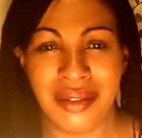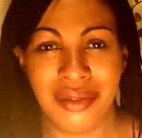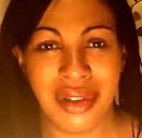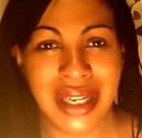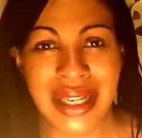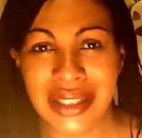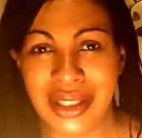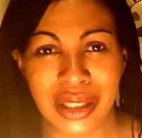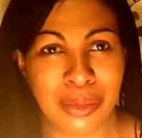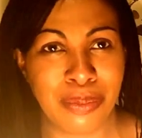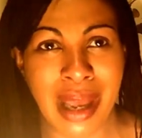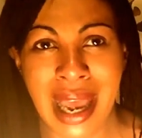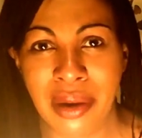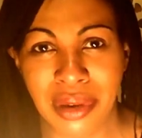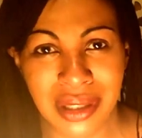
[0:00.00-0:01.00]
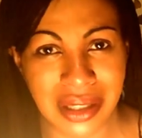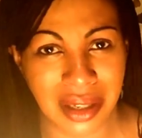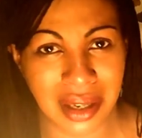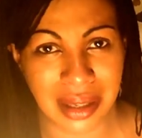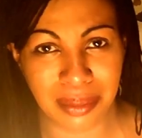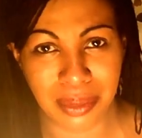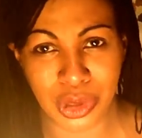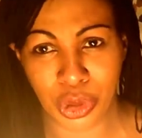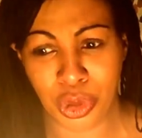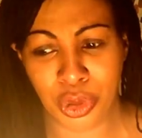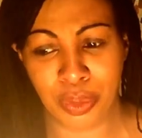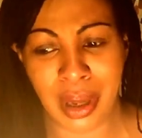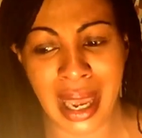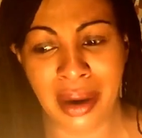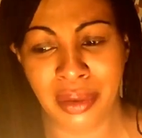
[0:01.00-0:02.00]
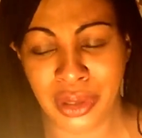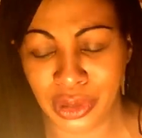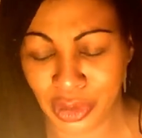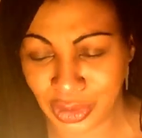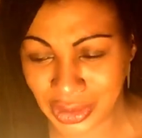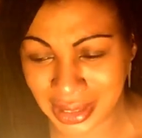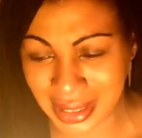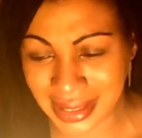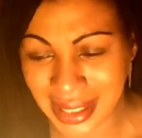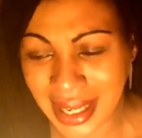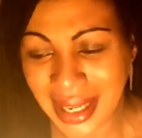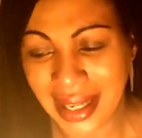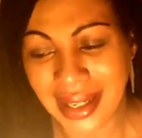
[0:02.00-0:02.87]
religious paradigms or paradoxes.